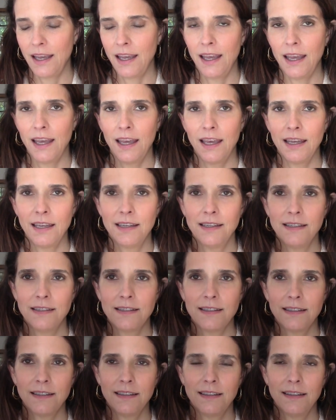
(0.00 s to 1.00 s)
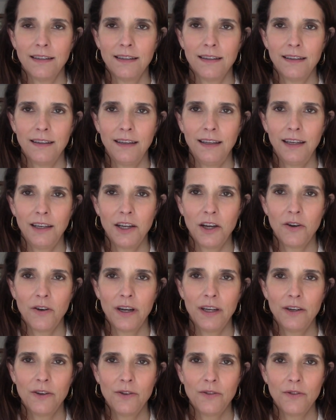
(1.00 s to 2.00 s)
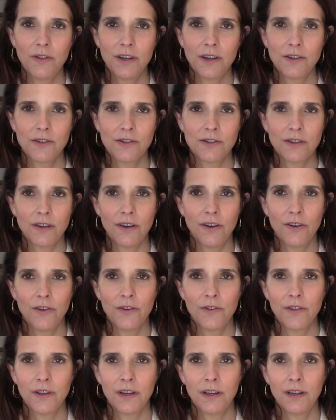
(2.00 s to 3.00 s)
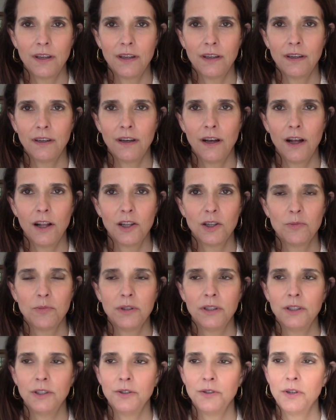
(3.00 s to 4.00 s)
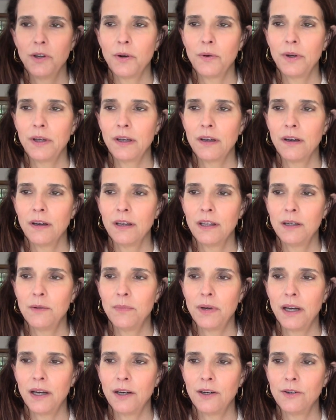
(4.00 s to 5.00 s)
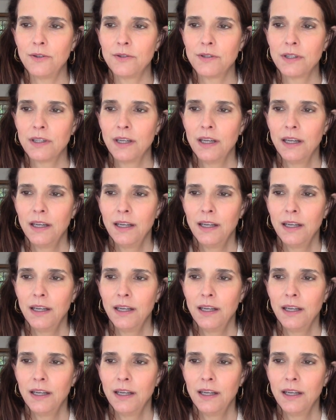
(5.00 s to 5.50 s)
and you know, I know there's all the hullabaloo going on about